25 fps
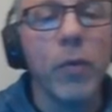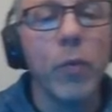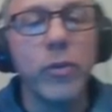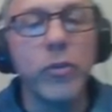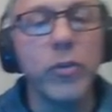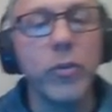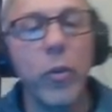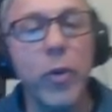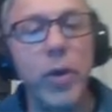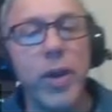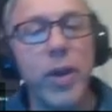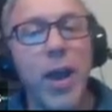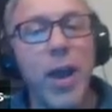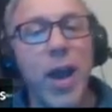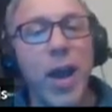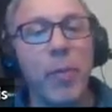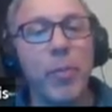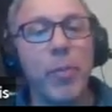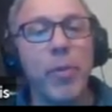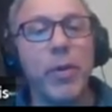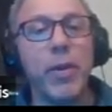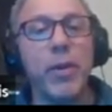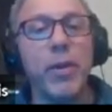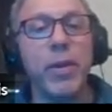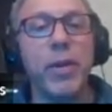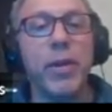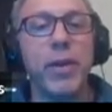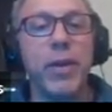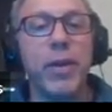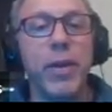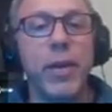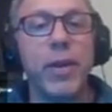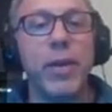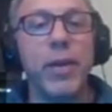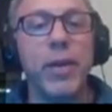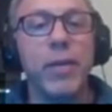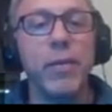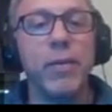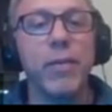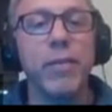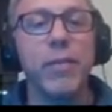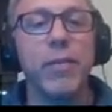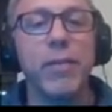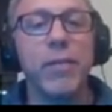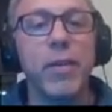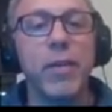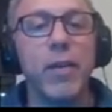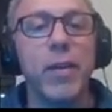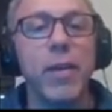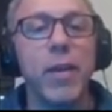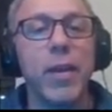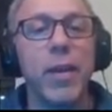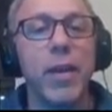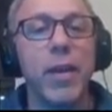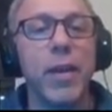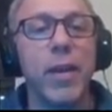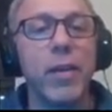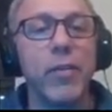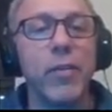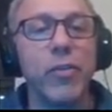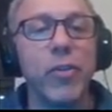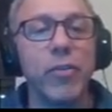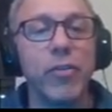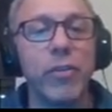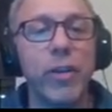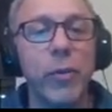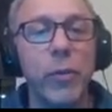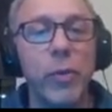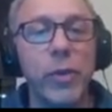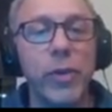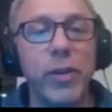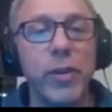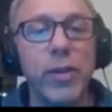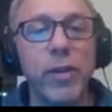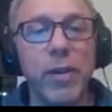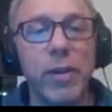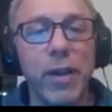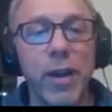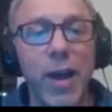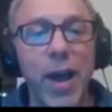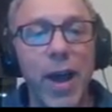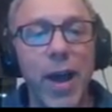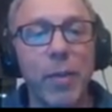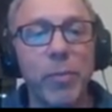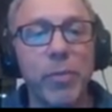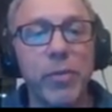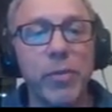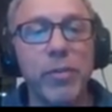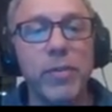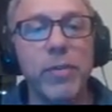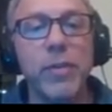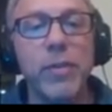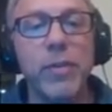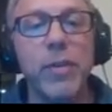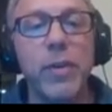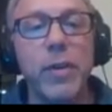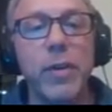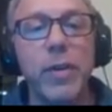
what's going to happen is, just like we did in the labs,